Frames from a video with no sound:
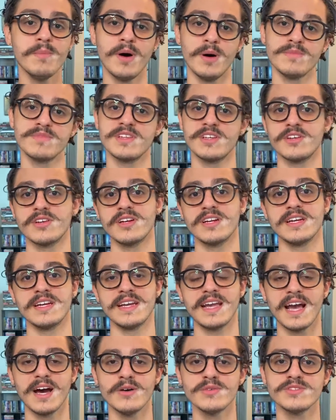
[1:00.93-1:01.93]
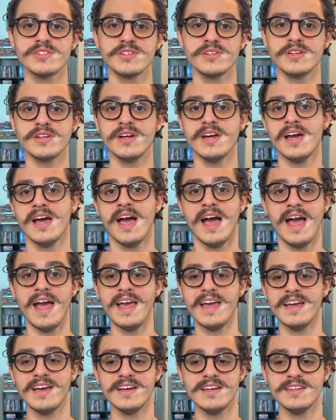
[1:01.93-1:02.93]
bumps that you're going to encounter,
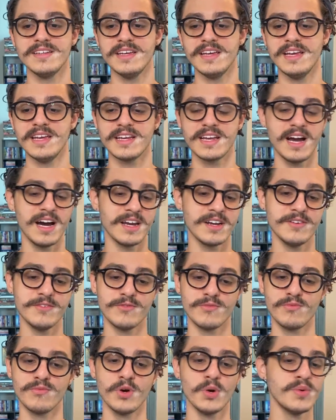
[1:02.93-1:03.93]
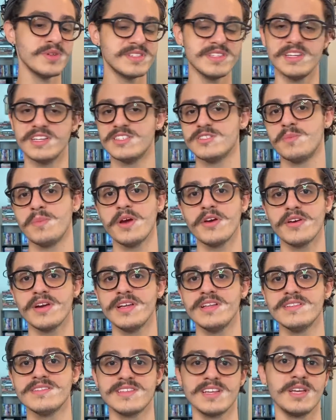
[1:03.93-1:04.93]
and it kind of ruins the
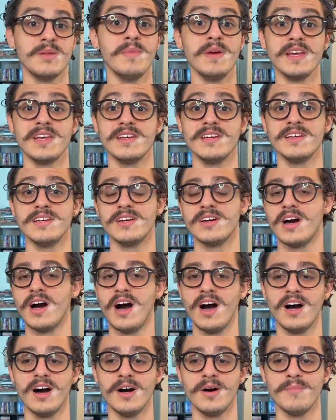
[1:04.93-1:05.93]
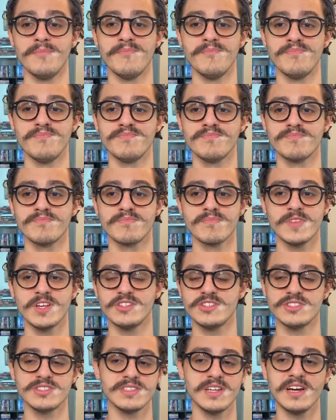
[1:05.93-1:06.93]
experience. It can make it
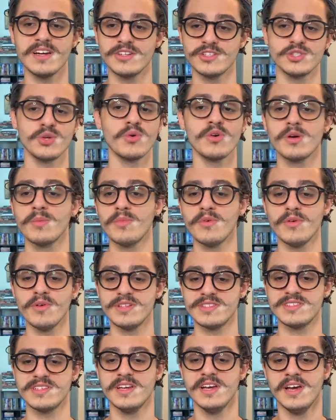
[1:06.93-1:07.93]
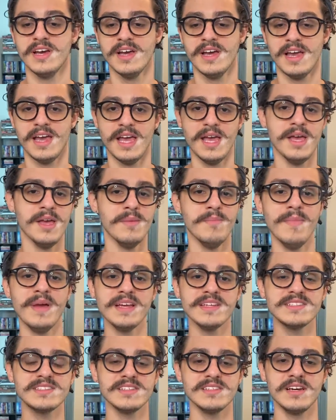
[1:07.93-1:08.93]
just not enjoyable. It
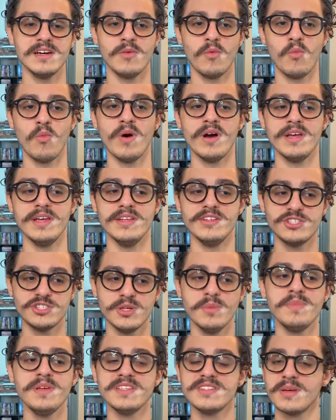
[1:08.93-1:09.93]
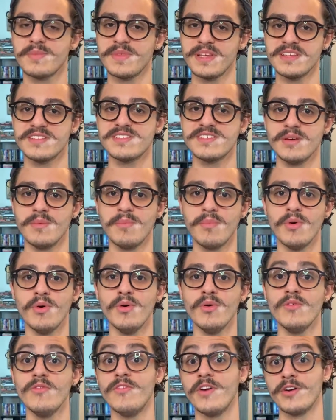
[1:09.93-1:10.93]
makes what it should be something
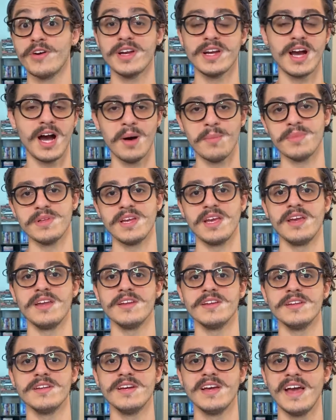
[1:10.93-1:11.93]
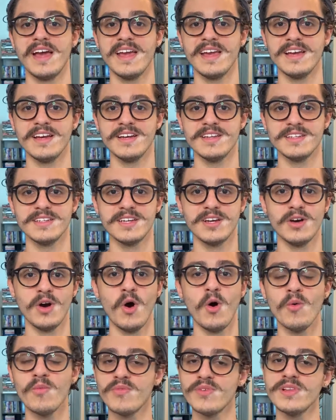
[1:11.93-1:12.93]
simple very complicated, and
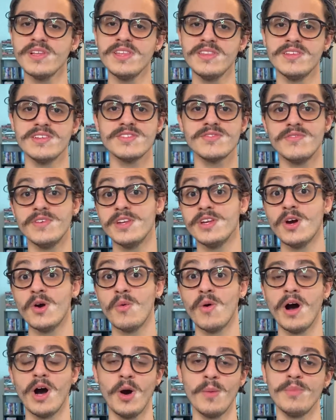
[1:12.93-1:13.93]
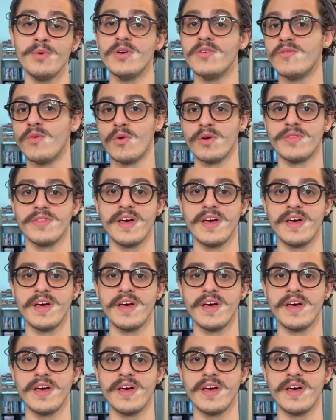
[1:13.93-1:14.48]
hopefully this video will help you avoid